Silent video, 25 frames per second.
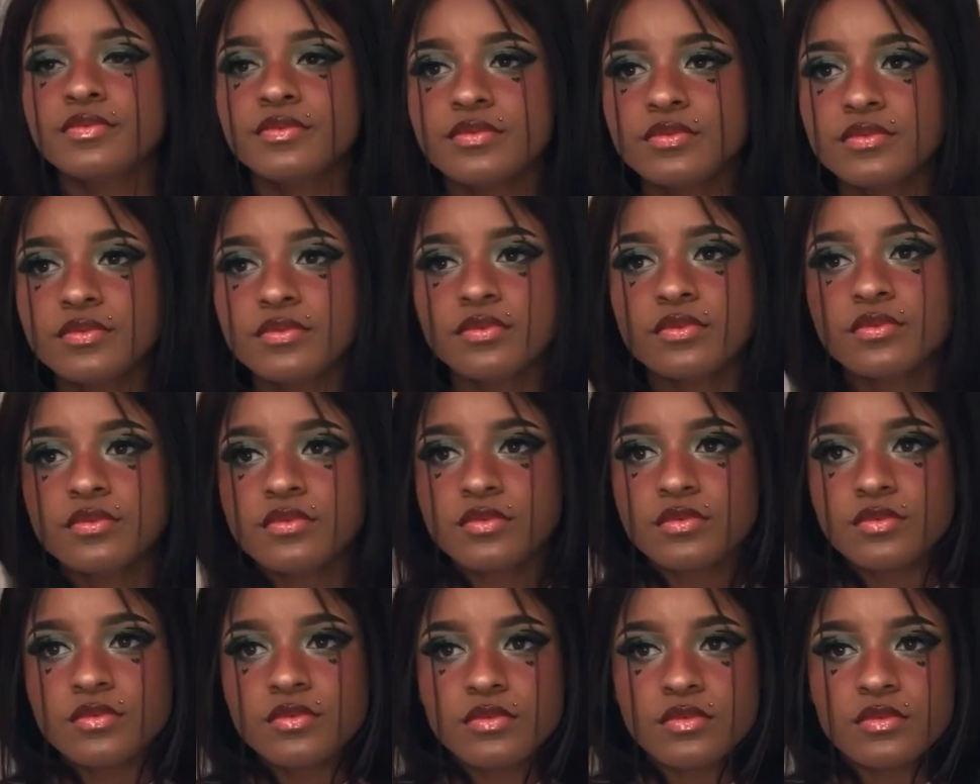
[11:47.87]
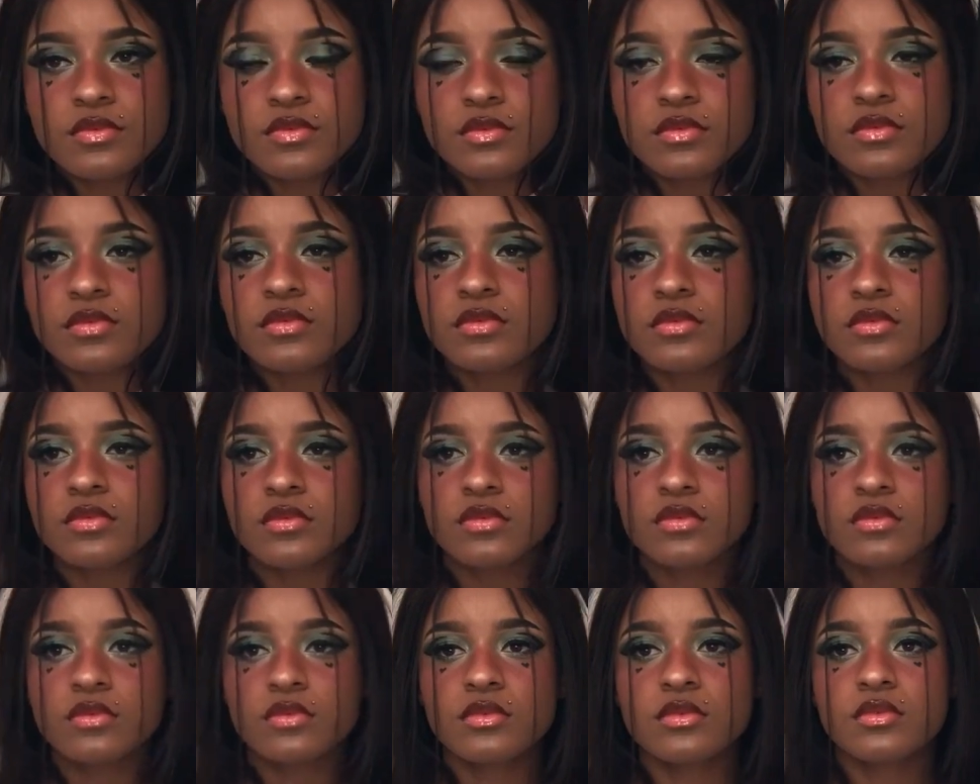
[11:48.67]
I went with the
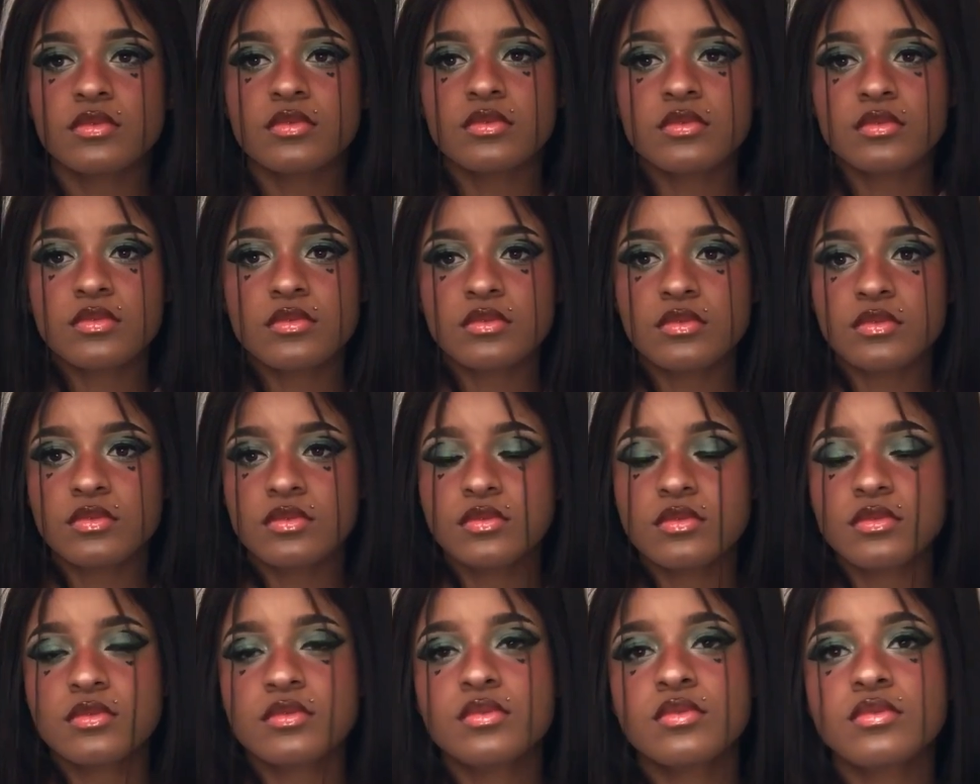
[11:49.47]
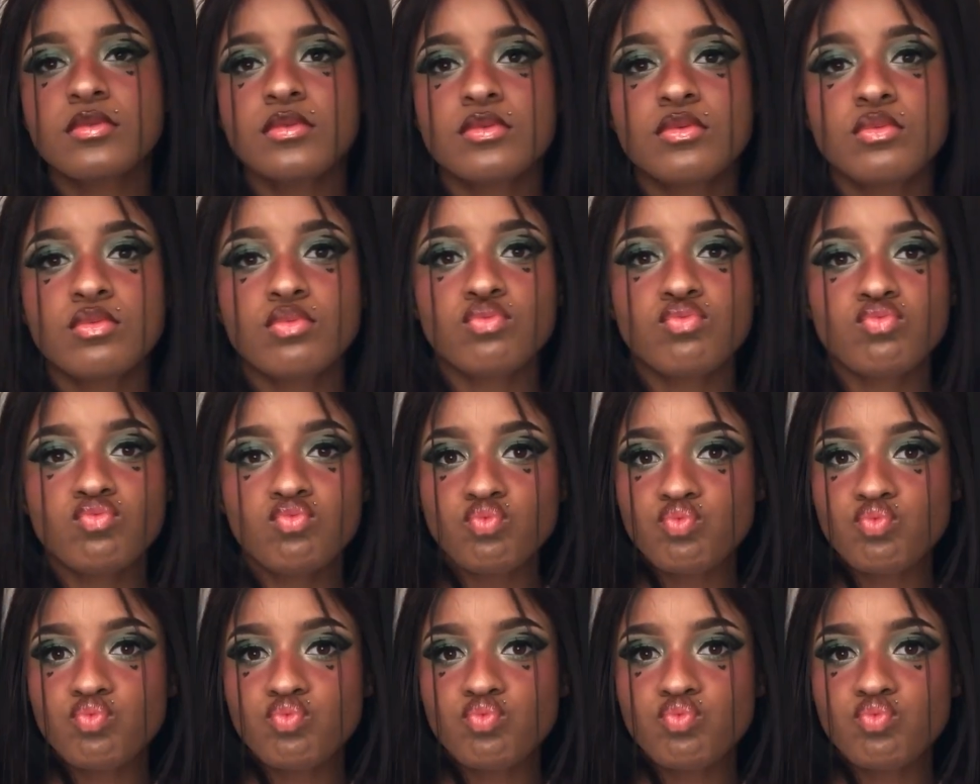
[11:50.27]
typical tiny pigtails.